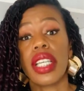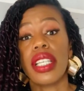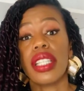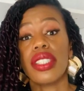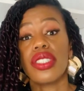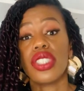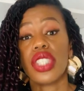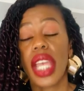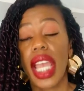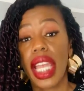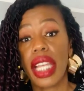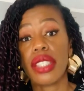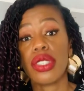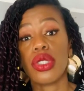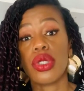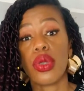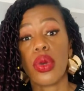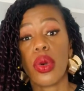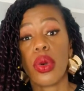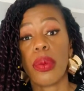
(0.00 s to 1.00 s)
change
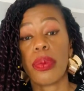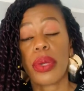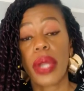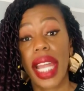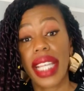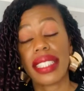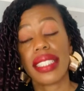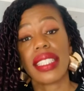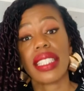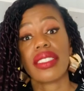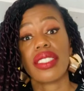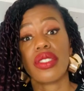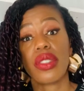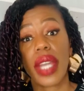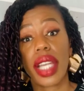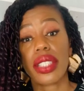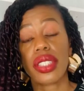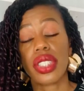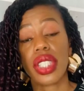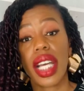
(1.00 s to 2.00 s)
your pricing
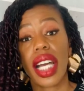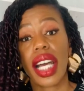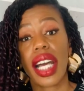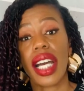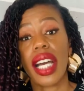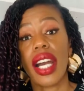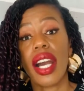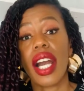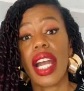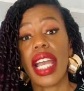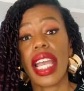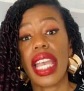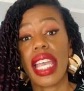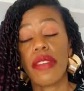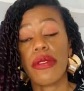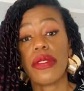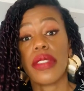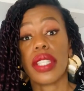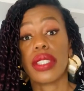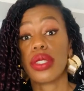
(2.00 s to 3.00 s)
structure
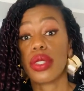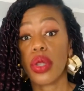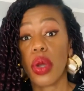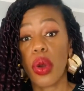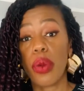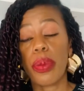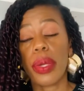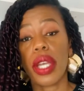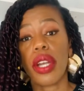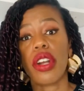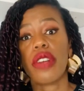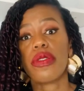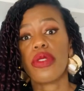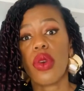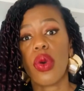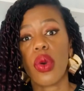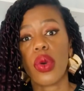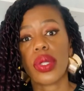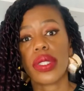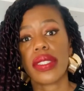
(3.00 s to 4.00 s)
if the scoping, of
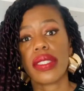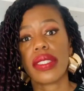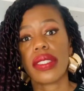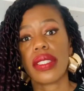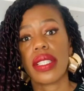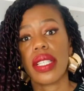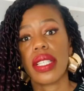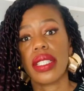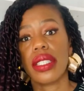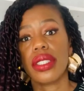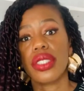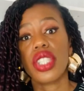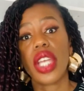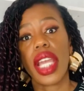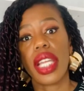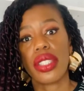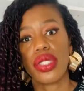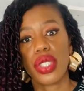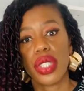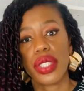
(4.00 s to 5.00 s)
course,
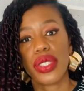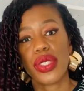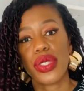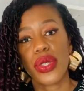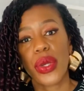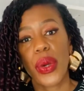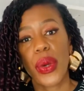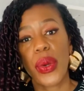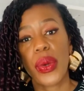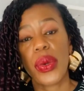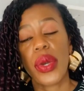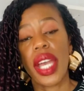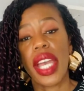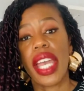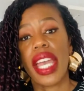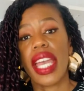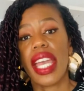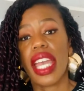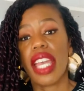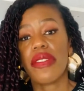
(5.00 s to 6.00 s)
changes. So
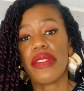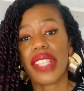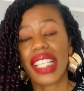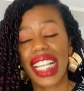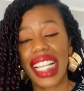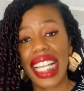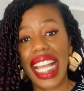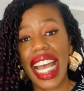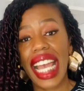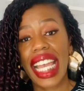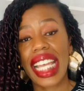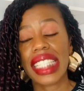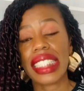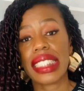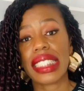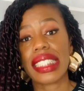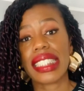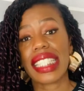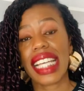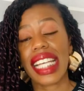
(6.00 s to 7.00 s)
if the client
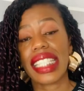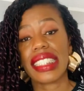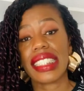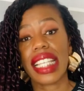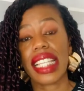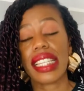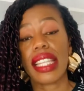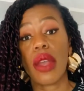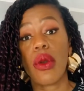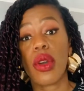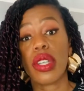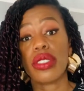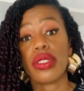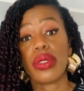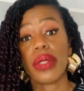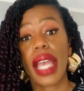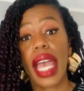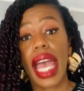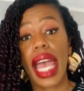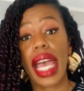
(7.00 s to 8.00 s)
decides that they want
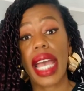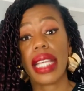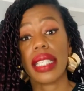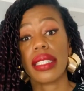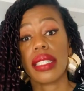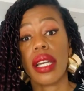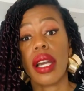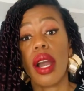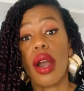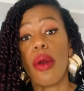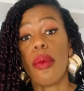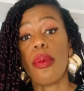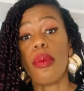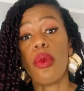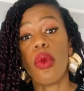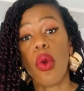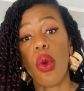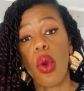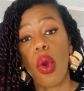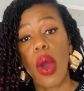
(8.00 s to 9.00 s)
to add
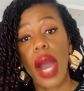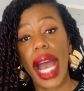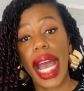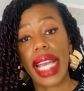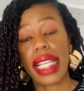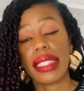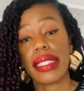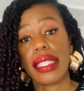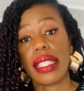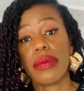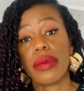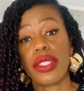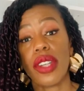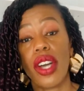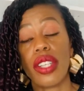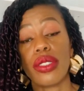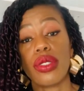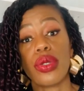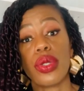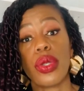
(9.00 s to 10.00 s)
more items
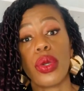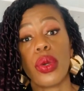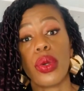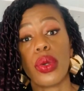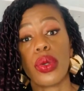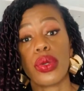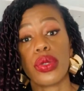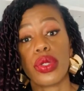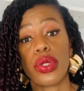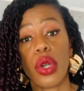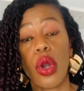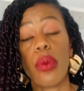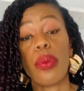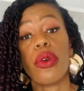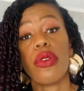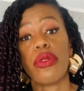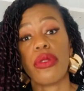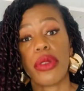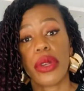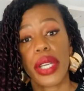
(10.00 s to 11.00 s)
onto your scope
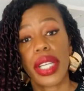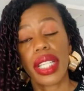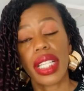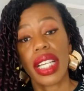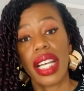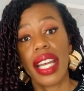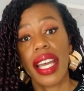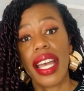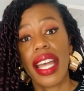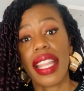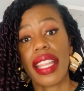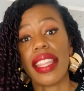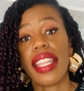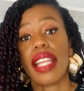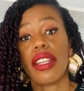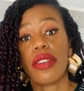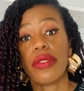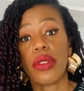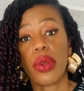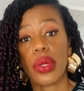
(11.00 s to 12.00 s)
of work, then
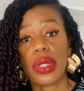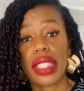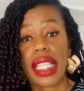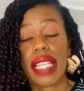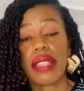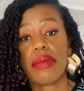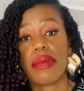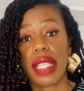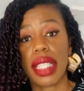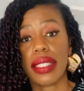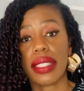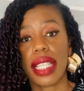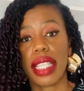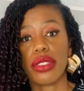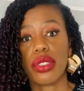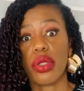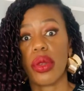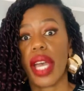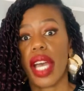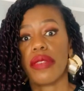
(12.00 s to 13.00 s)
of course that means
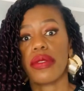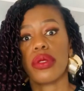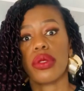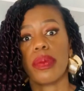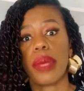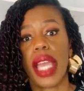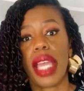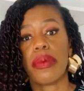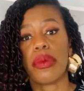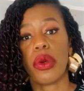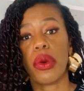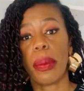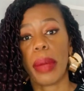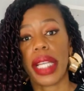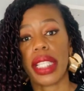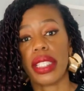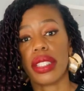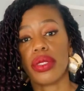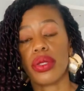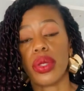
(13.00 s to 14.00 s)
that you have to pay more
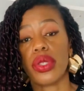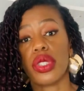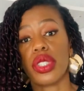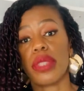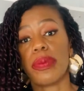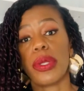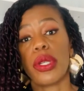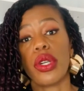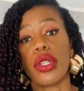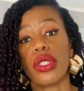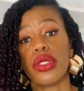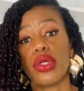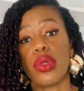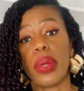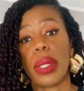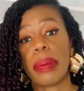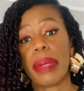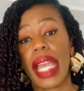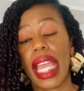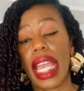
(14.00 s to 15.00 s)
money. So just because you were
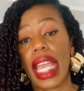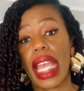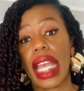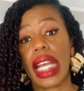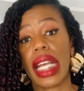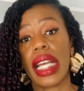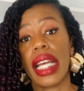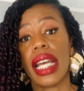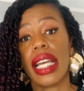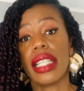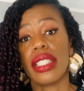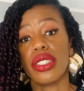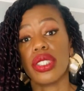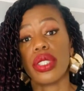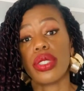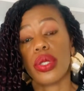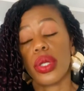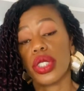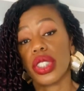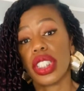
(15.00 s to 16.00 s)
paying,
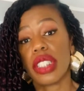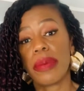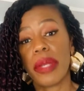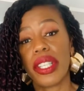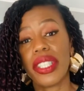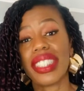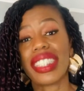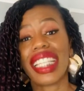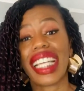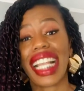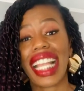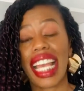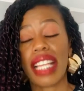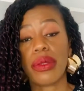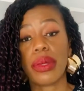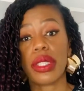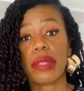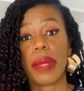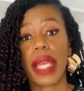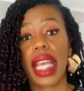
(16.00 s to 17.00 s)
just because the client
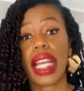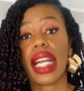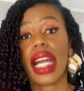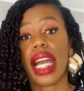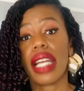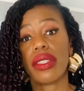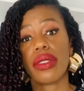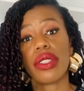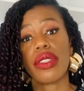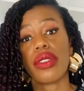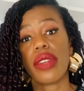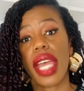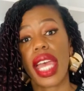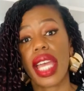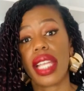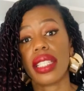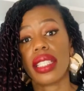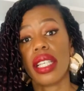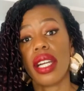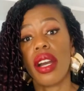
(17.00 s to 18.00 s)
was paying 100
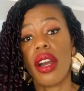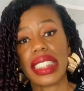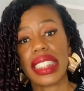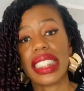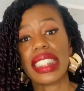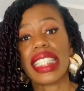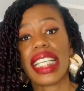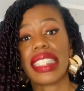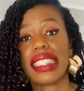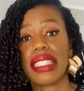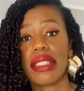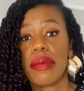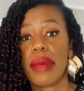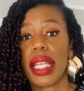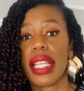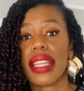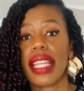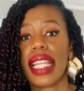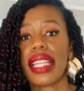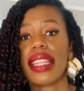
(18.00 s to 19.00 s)
Rand, it doesn't
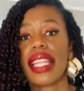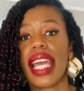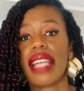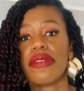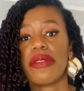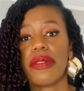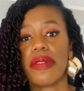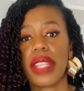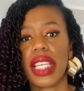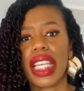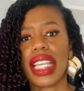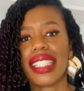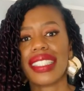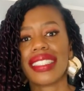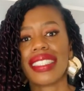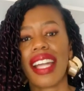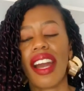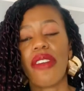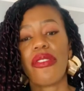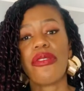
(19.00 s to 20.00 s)
mean that that fee is
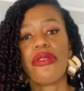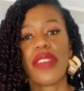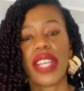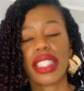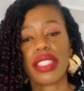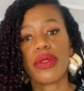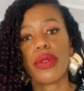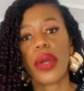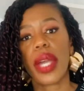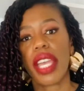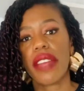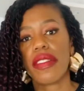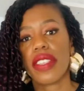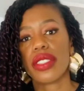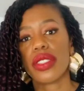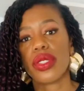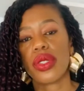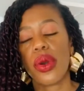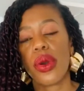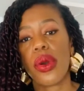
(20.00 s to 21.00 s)
now fixed forever.
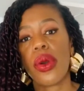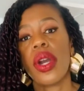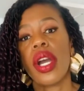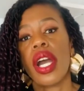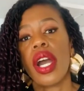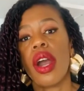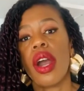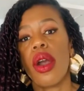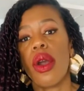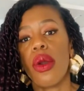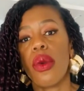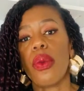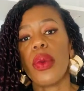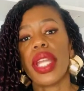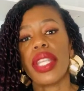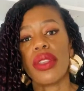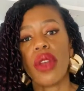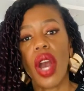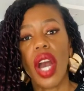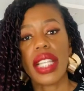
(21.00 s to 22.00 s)
So when
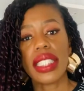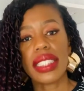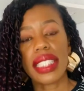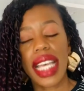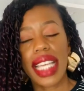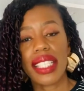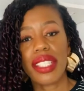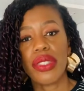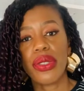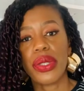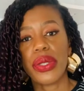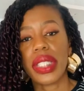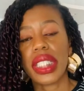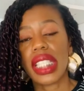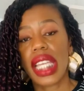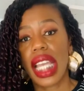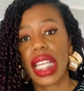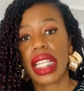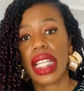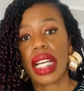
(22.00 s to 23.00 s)
you are signing your
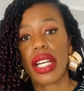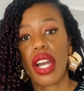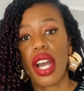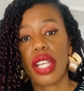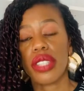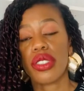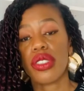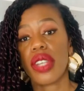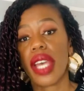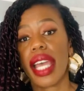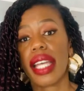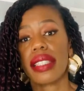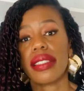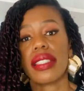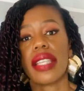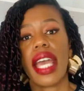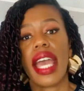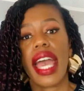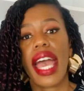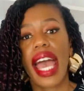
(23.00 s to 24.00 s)
retainer contracts,
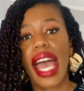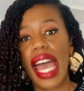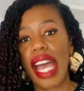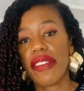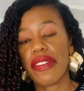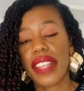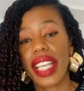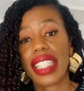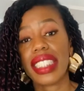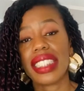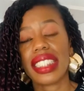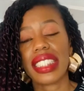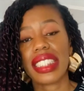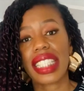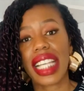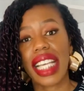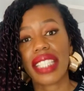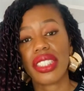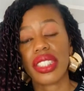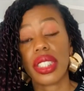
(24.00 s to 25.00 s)
have that
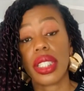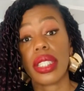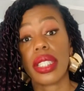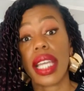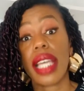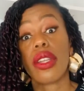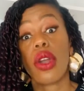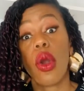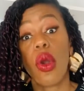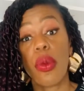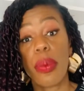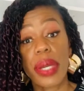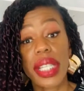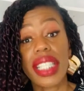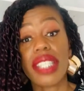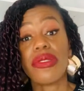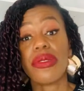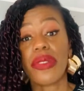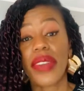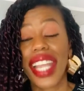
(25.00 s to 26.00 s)
discussion, that open
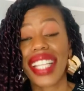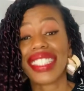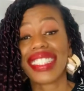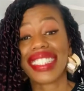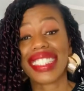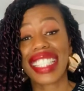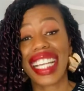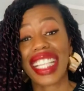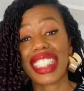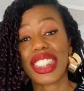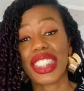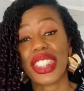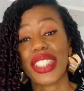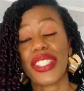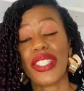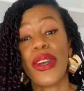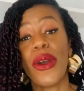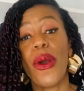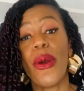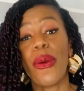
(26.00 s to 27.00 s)
and frank discussion
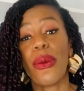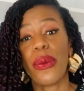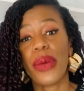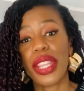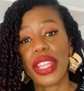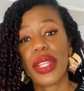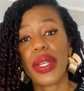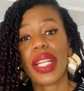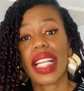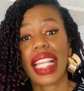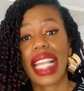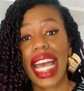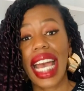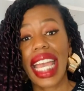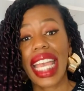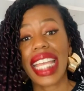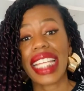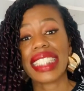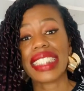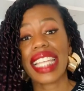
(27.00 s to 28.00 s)
with your
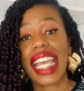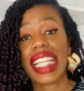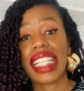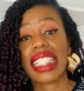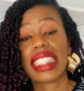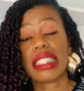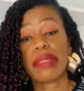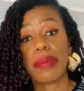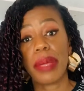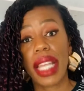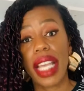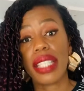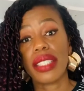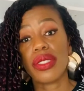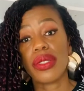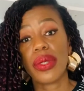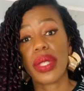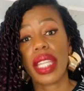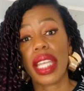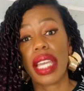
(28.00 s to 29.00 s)
client, and explain
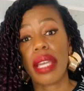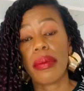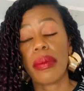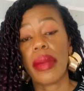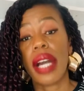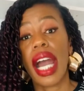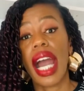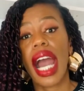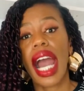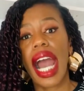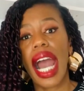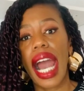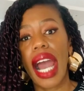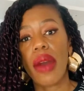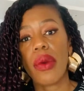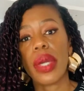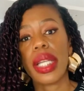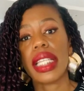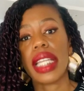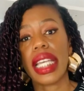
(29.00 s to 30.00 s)
to them how
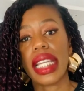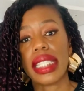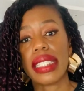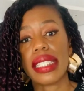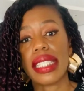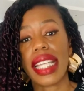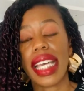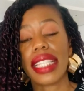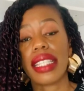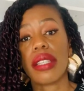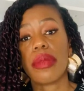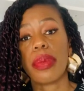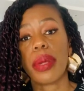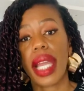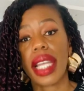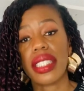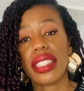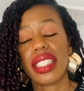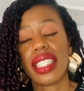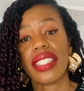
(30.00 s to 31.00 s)
it is that the
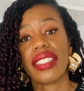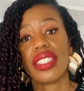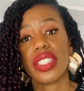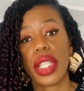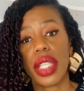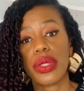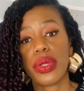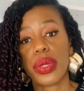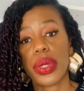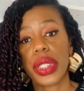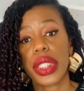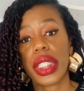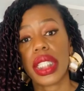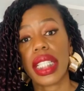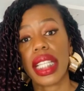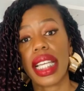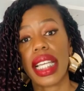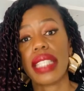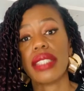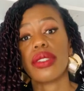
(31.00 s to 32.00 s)
pricing schedule
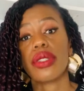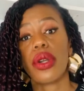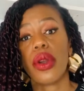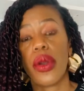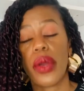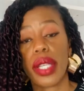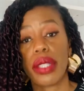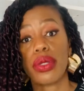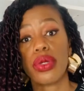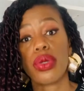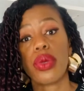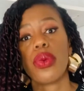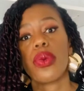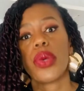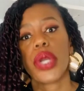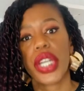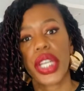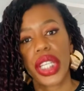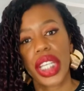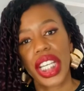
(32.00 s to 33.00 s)
is going to
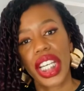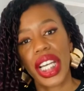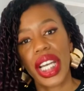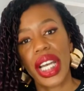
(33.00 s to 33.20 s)
work,